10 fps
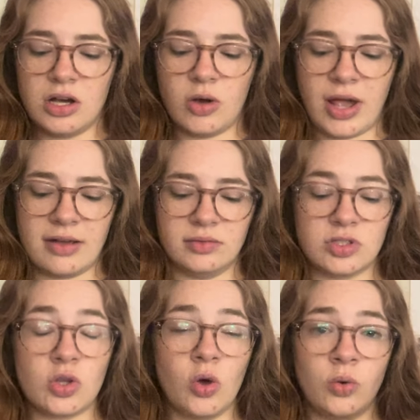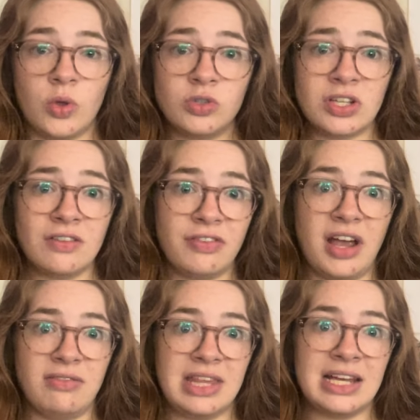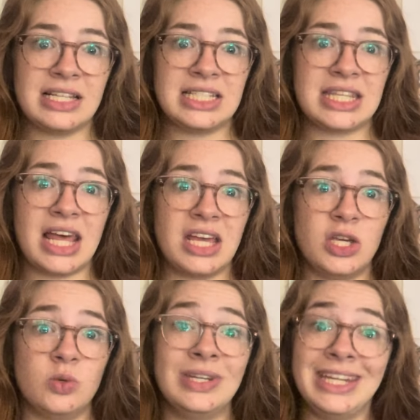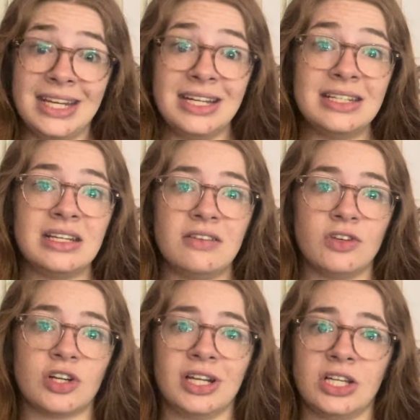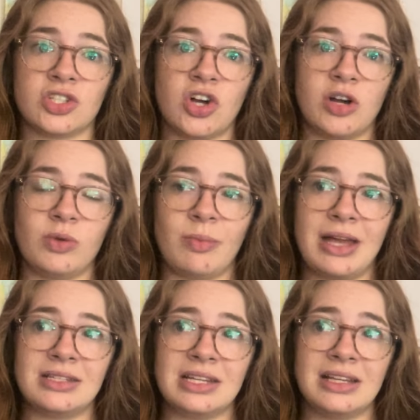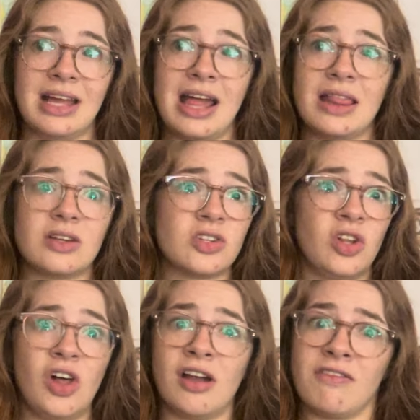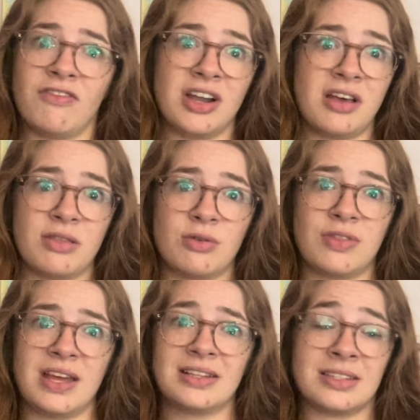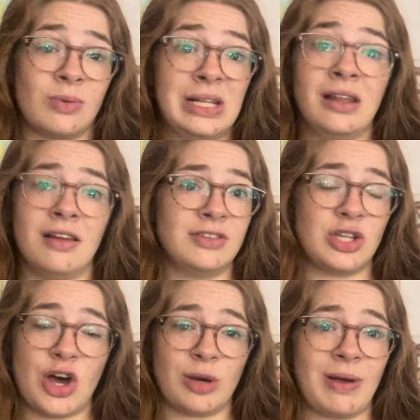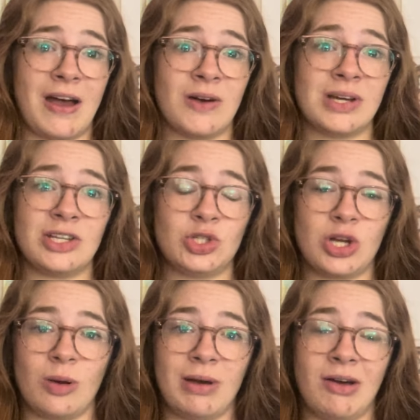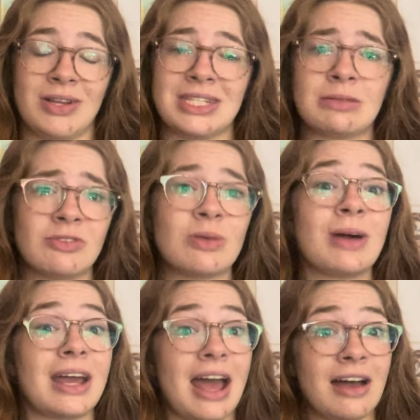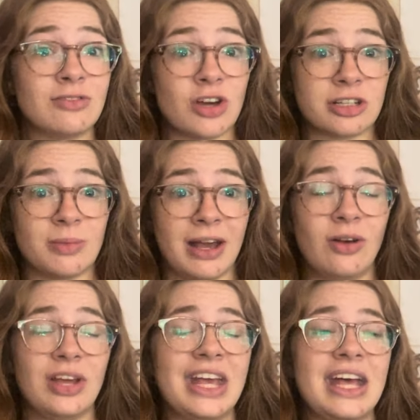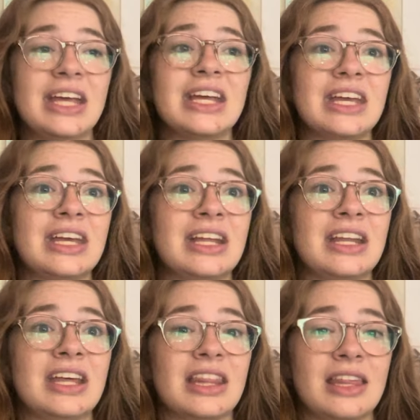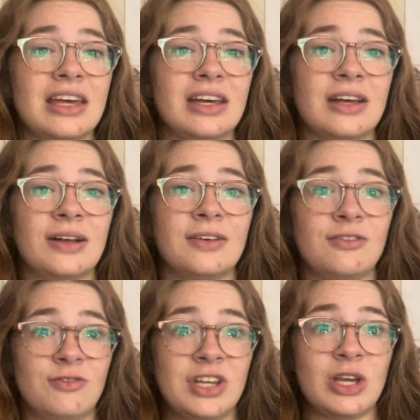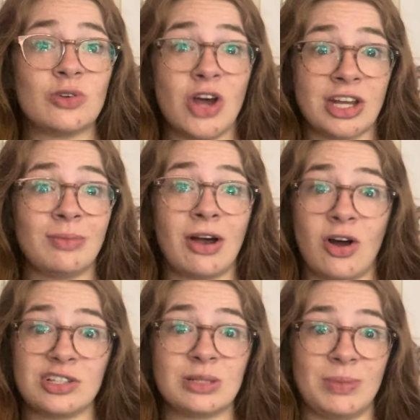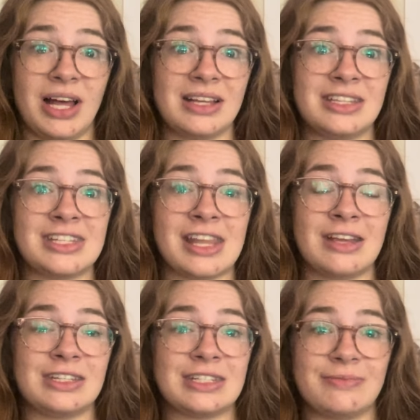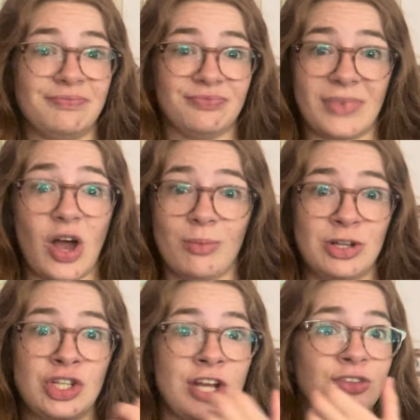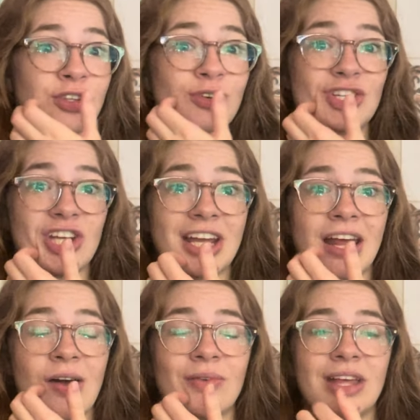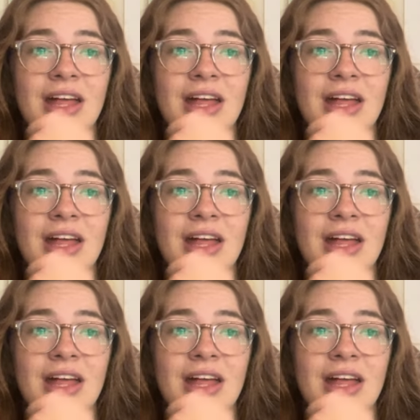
Okay, so those are the 5 things that you need if you're going to get started with painting. There's a lot of fun other things I would love to talk about and share about, and some of them I have talked about in the video talking about art supplies that's on my channel. You can check it out.